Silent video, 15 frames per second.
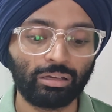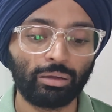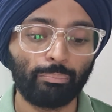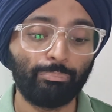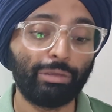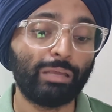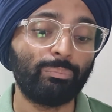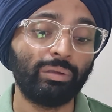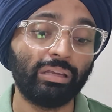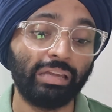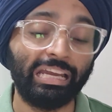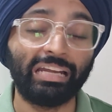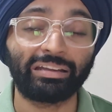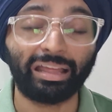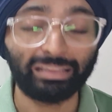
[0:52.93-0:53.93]
maybe
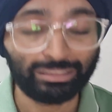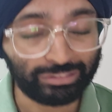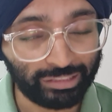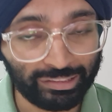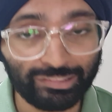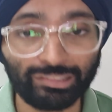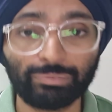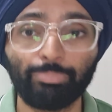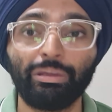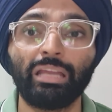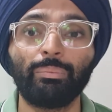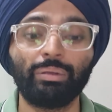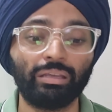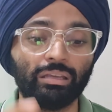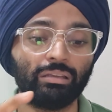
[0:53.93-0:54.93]
intelligence,
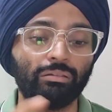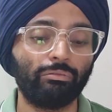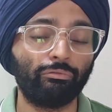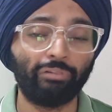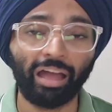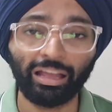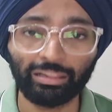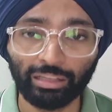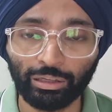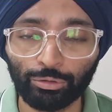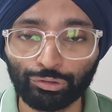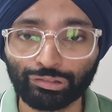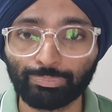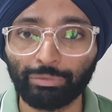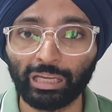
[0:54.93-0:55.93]
maybe
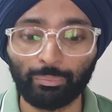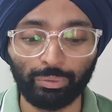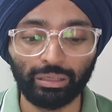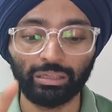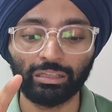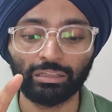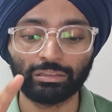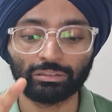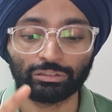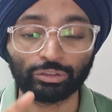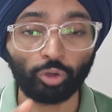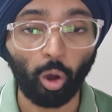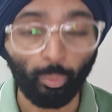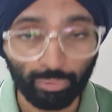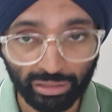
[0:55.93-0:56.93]
values, maybe
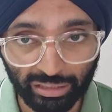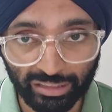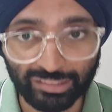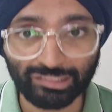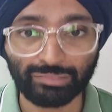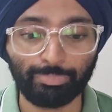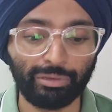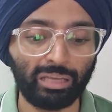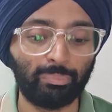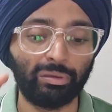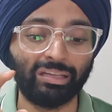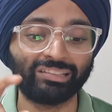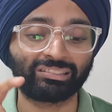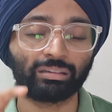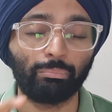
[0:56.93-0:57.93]
dominance,
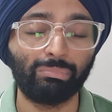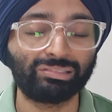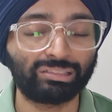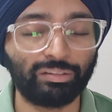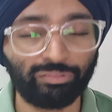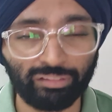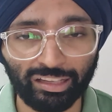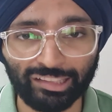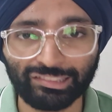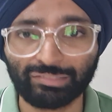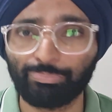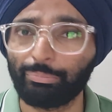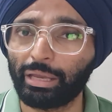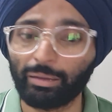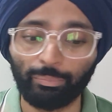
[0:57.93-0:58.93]
maybe submissiveness,
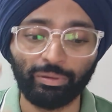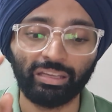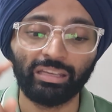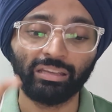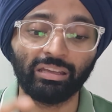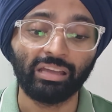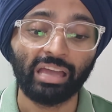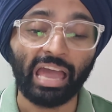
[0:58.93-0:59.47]
maybe